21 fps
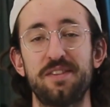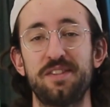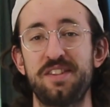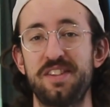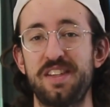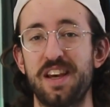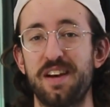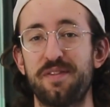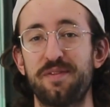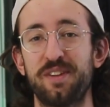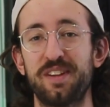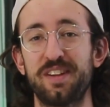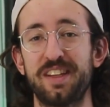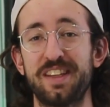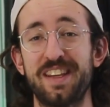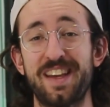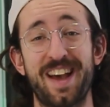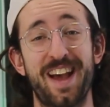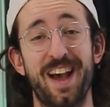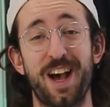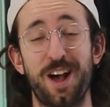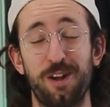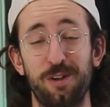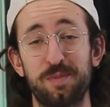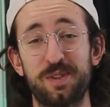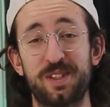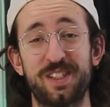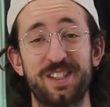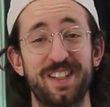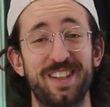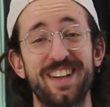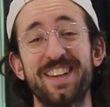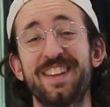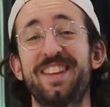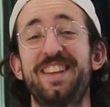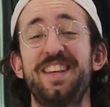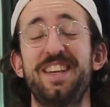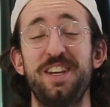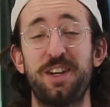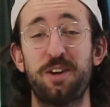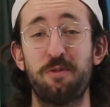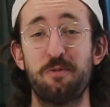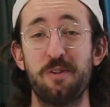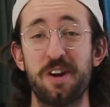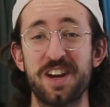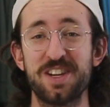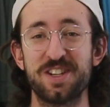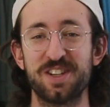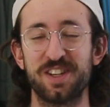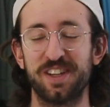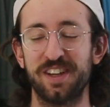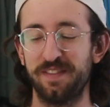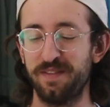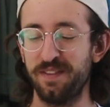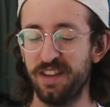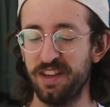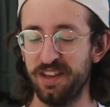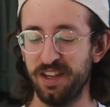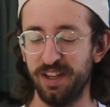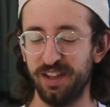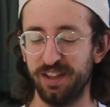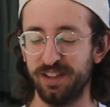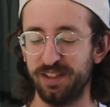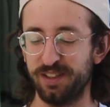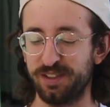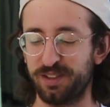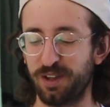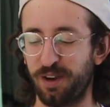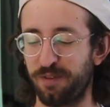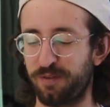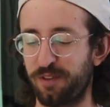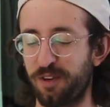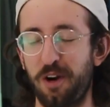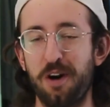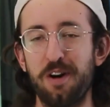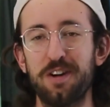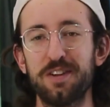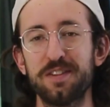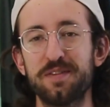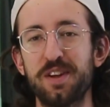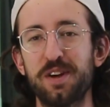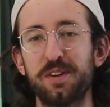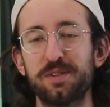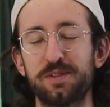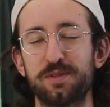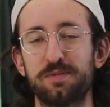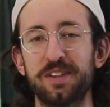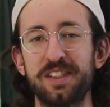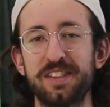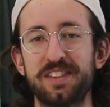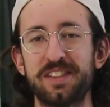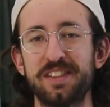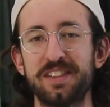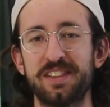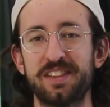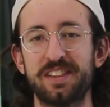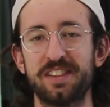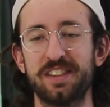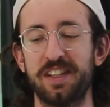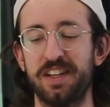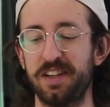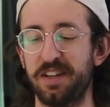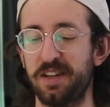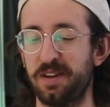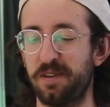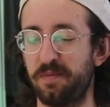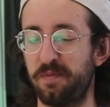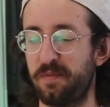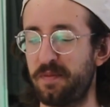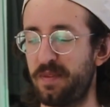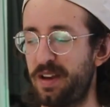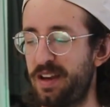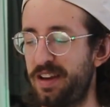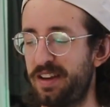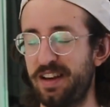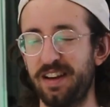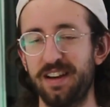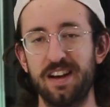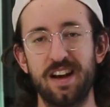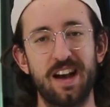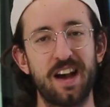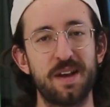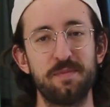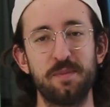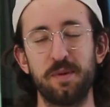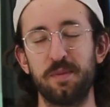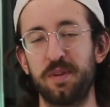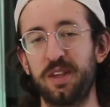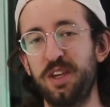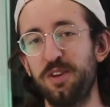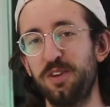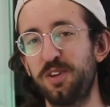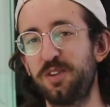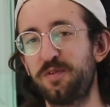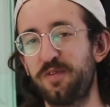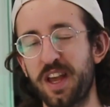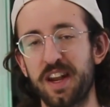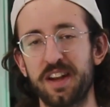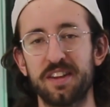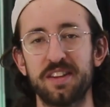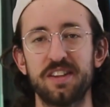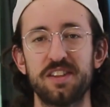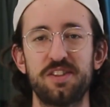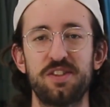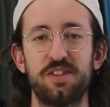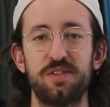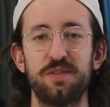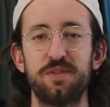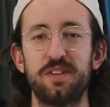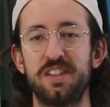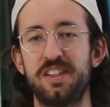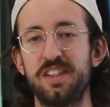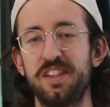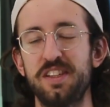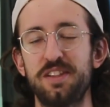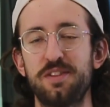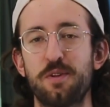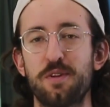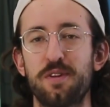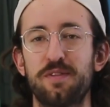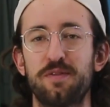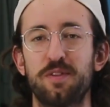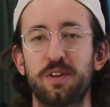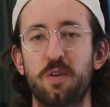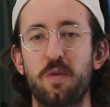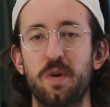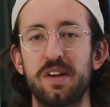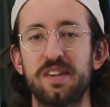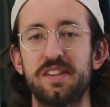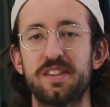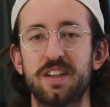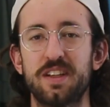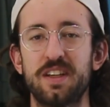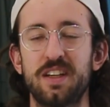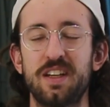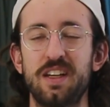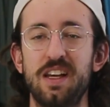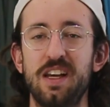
definitely helps the equation. So for all of those reasons, I'm a huge fan of this shoe, the Diadora Frequenza.